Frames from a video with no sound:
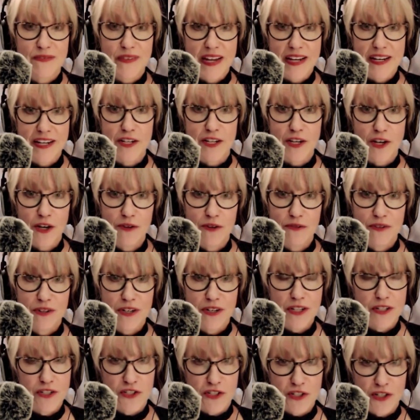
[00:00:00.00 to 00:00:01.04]
fighting over
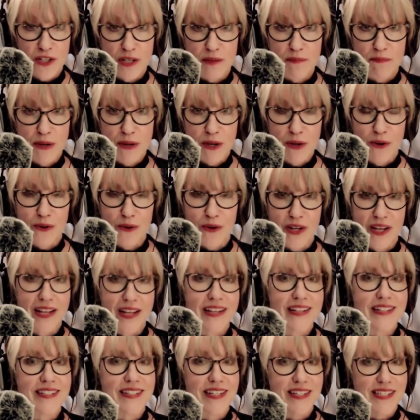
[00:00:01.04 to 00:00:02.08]
a dirty bone
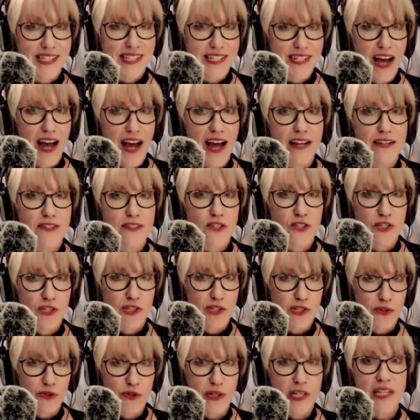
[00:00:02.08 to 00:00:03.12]
does not
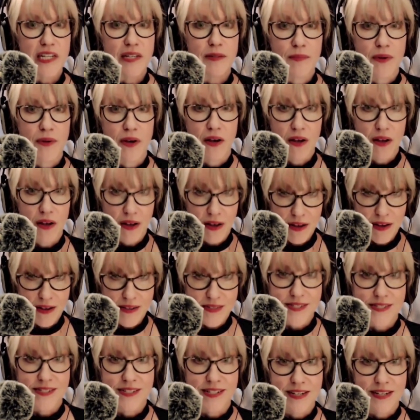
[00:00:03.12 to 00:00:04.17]
scream
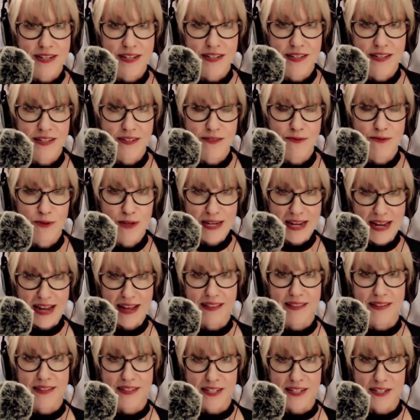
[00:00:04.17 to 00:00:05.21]
Austenian
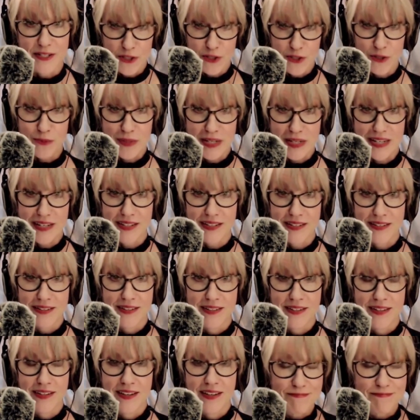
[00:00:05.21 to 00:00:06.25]
reality to me.
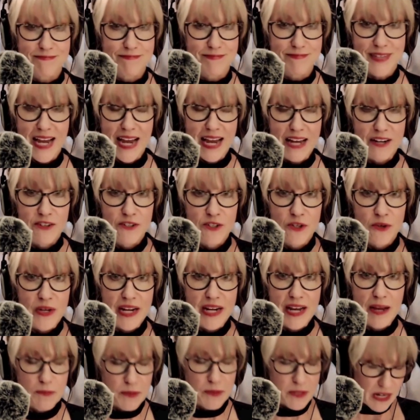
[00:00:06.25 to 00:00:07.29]
I don't know what
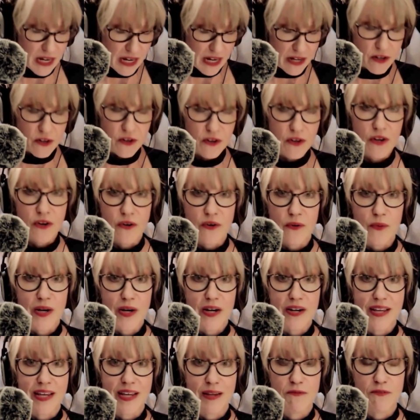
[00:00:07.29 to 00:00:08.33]
happened. I don't know where
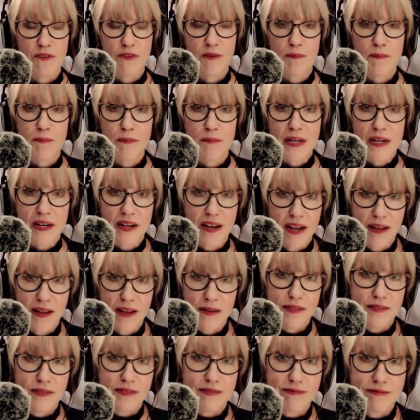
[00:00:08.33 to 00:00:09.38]
it came from, but
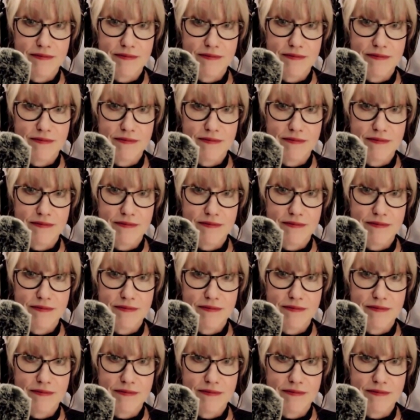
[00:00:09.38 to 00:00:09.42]
I